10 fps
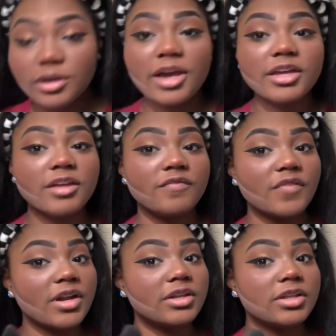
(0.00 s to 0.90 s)
Now you can
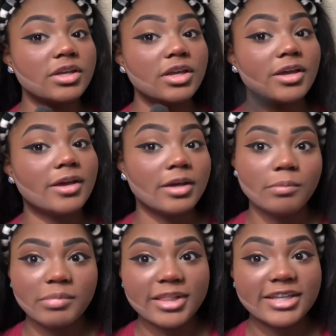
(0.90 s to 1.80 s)
finally
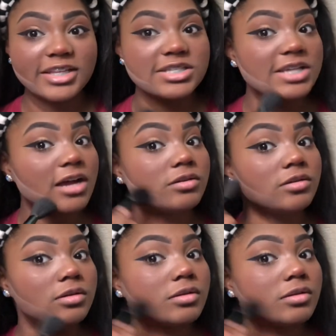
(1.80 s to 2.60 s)
blend this out.